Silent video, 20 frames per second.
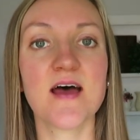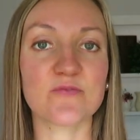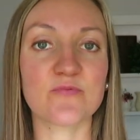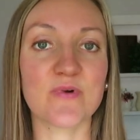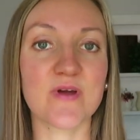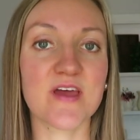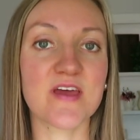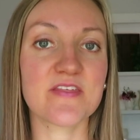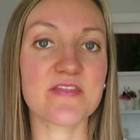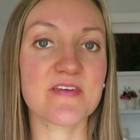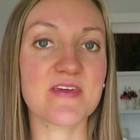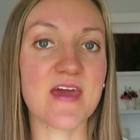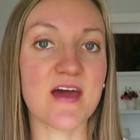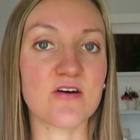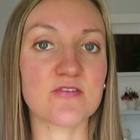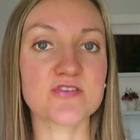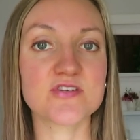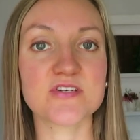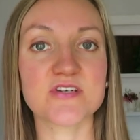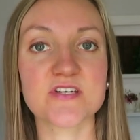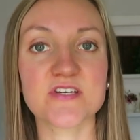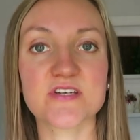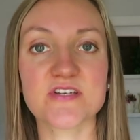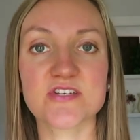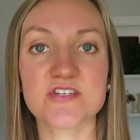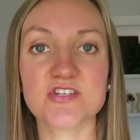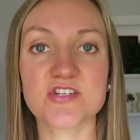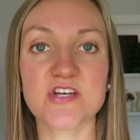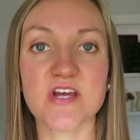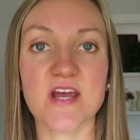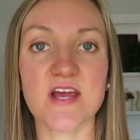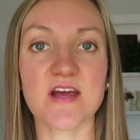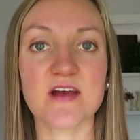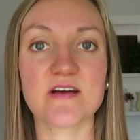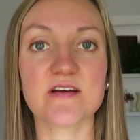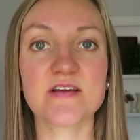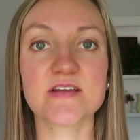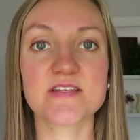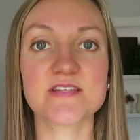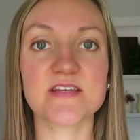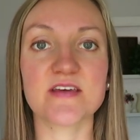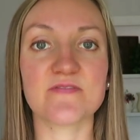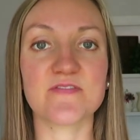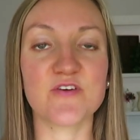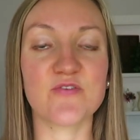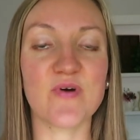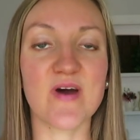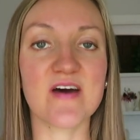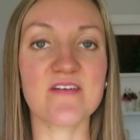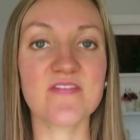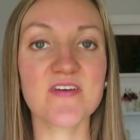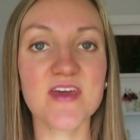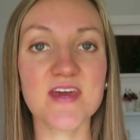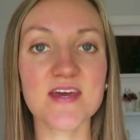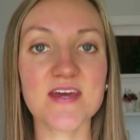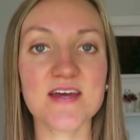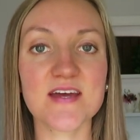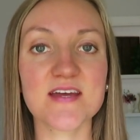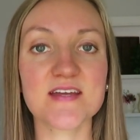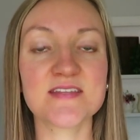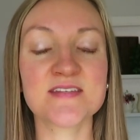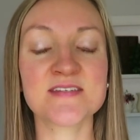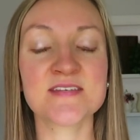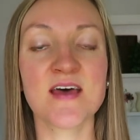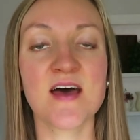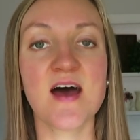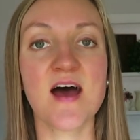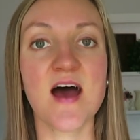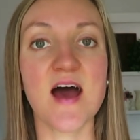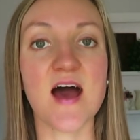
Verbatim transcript: with couches, chairs, if you have kids,